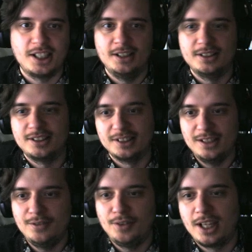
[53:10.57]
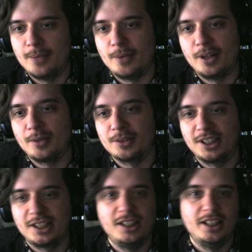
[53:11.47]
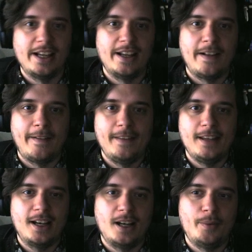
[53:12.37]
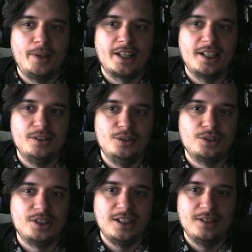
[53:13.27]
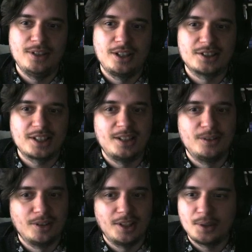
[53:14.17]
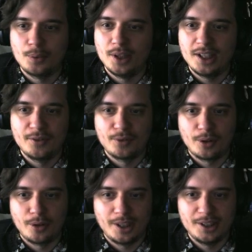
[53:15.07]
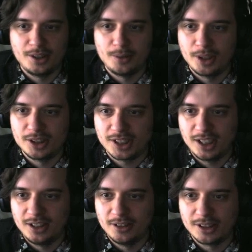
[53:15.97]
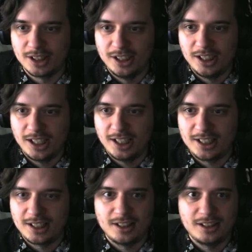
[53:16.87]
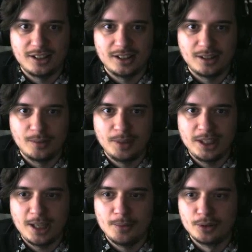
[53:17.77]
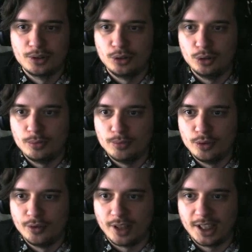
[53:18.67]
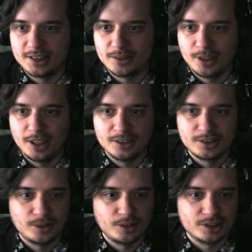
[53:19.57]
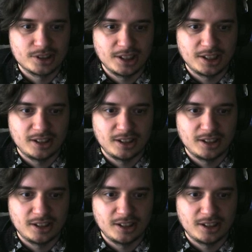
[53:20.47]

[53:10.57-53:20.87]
since Eevee came out, I was like, yeah, I want to kind of use Eevee because I don't like waiting for a render, because I don't. And like being able to move lights around, or just like